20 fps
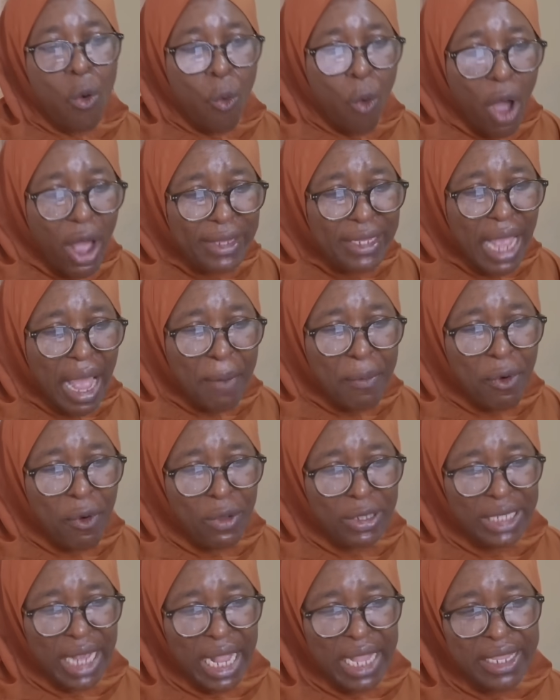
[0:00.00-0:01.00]
What happened
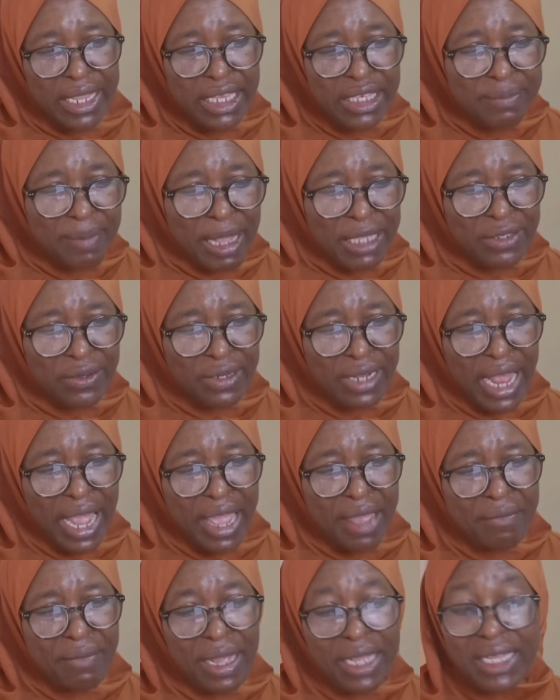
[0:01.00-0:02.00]
was that this particular
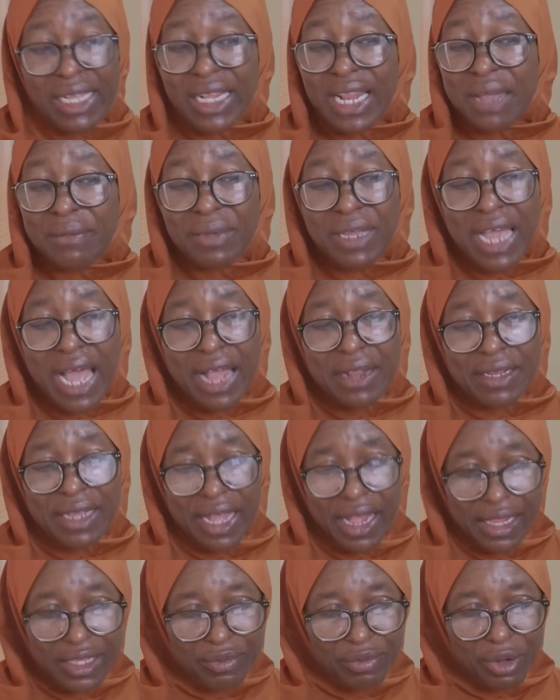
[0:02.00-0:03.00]
inmate claimed he had
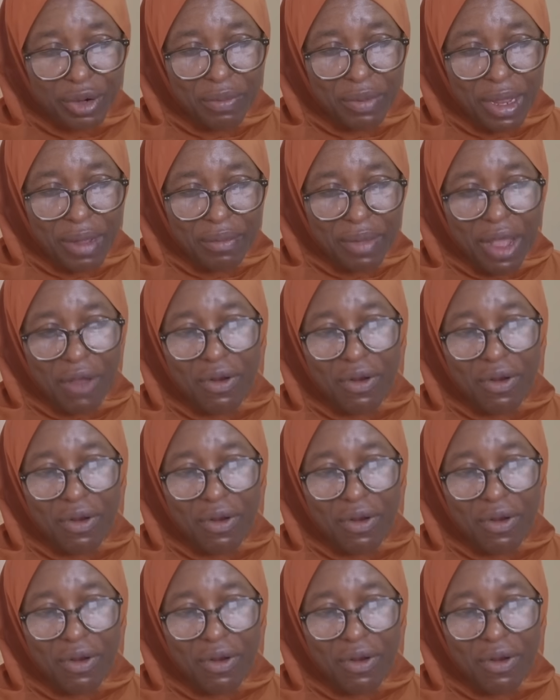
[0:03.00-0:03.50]
health problem.